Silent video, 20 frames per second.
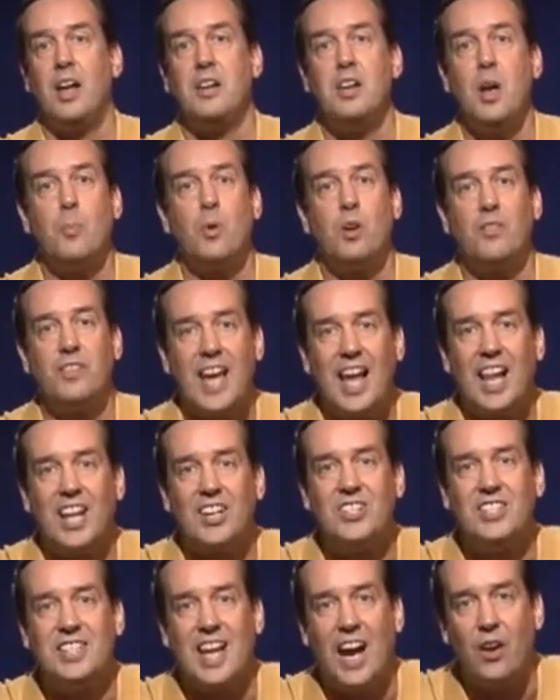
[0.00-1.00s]
number of
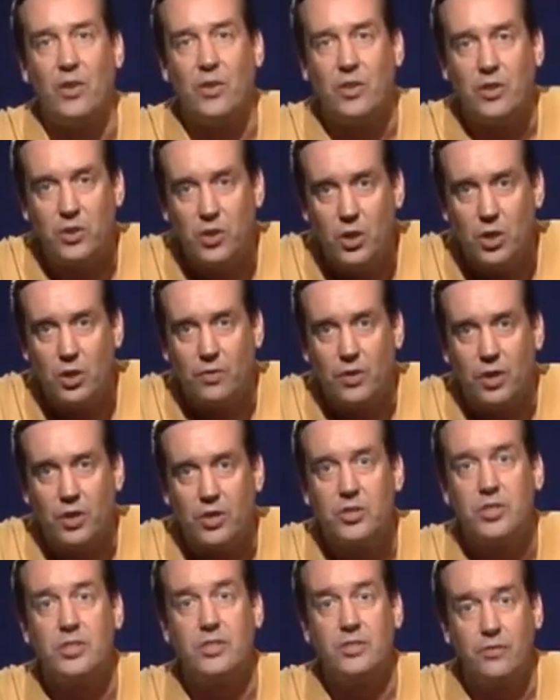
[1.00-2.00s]
galaxies out in the
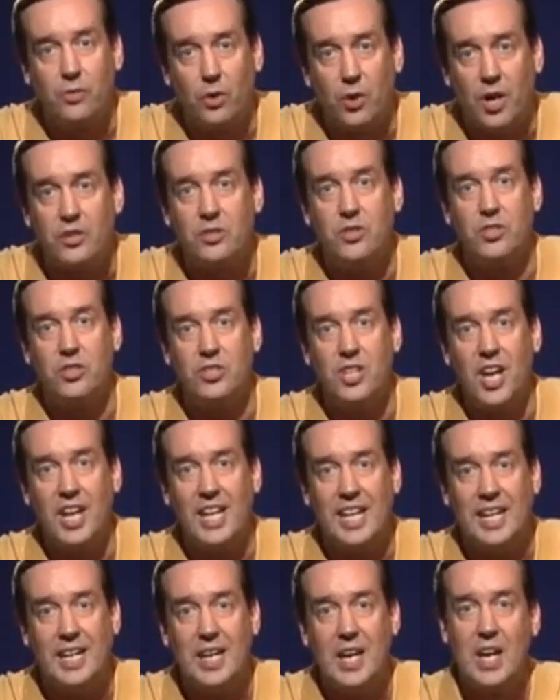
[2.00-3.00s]
universe for us to
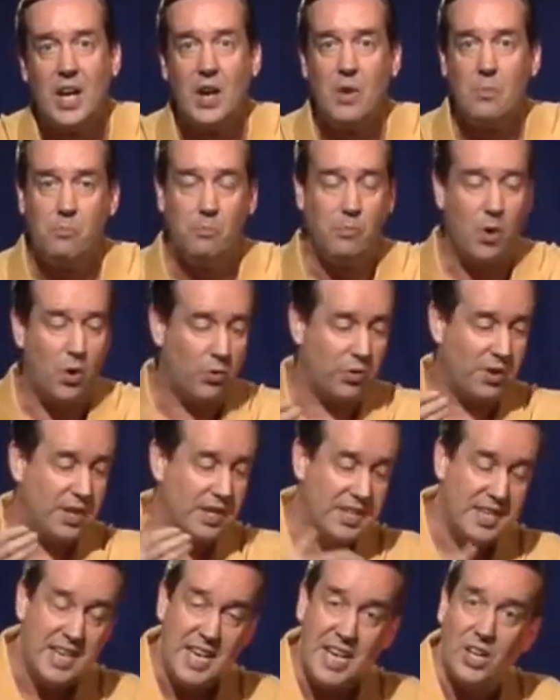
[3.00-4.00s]
study, both
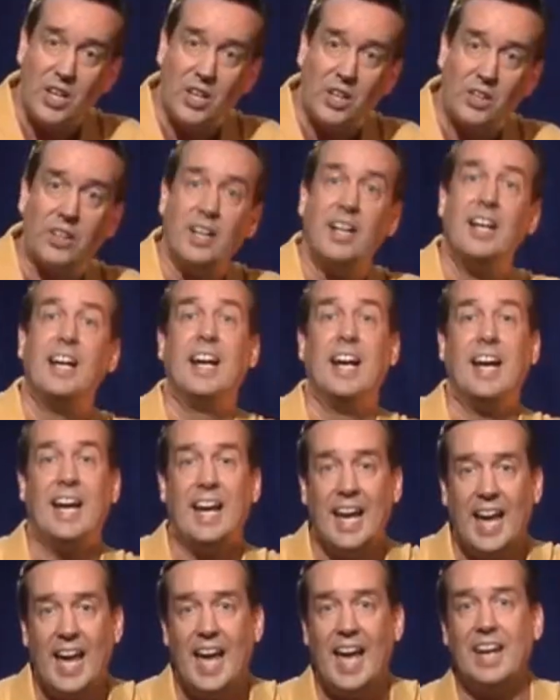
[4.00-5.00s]
near
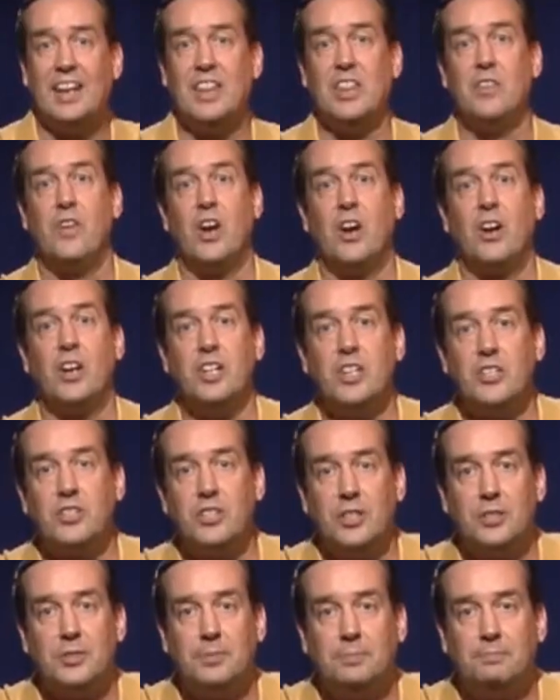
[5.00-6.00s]
and in the very
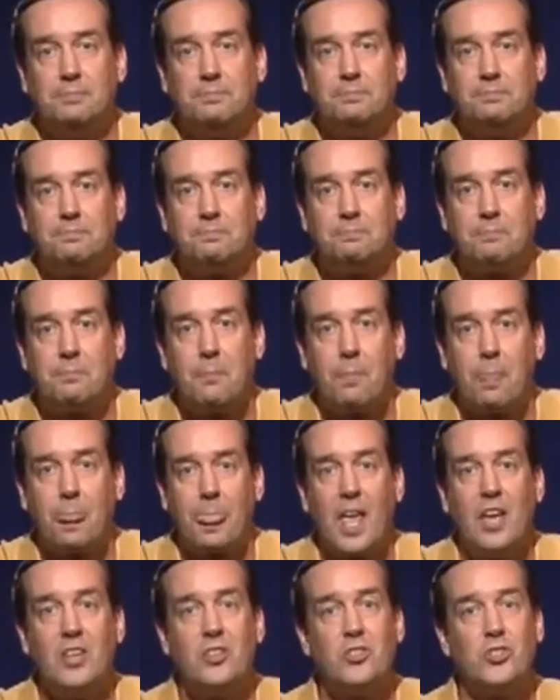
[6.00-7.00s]
distant.
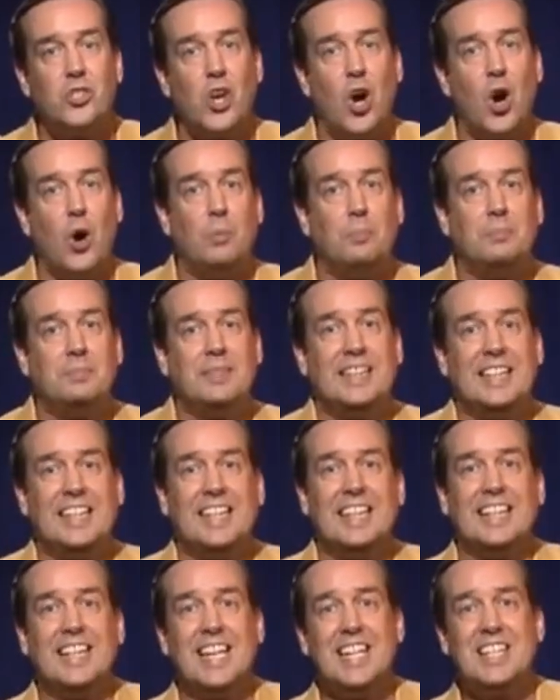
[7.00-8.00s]
So,
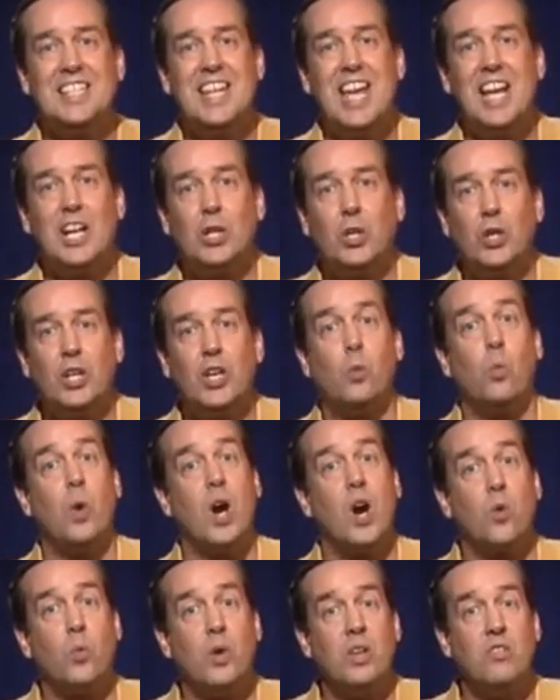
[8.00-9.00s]
let's take a look at
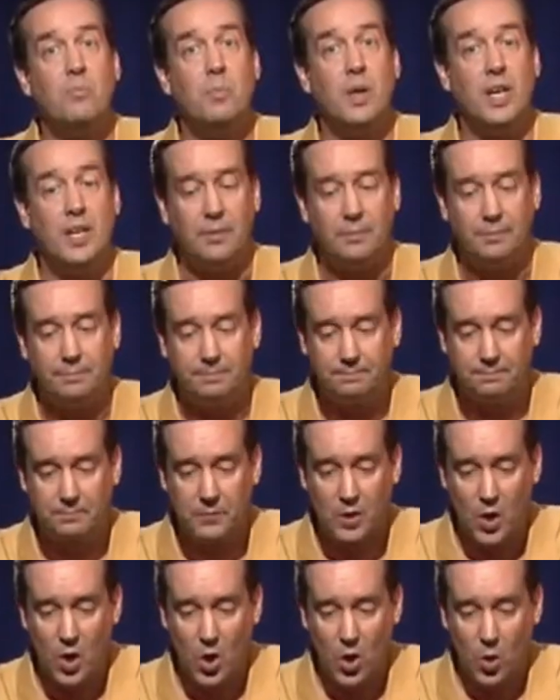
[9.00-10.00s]
where we've been.
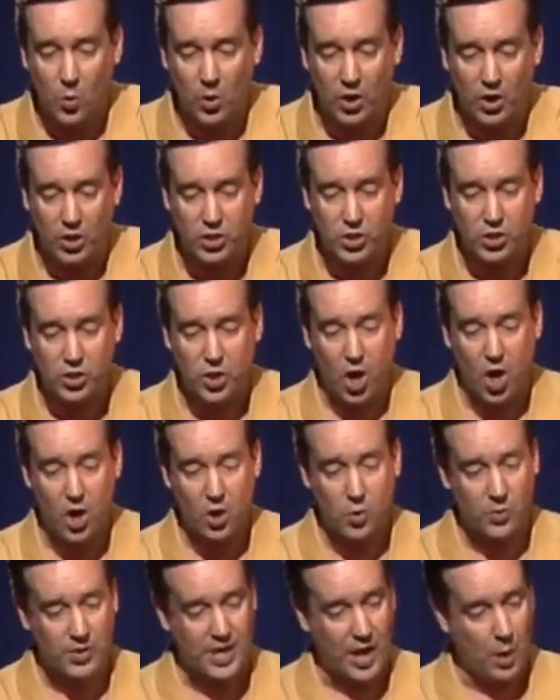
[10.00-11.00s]
We're going to
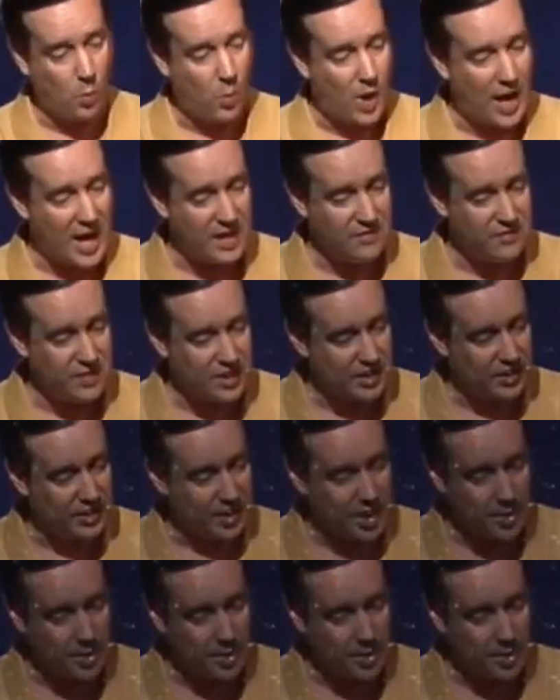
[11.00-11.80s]
start with that wide field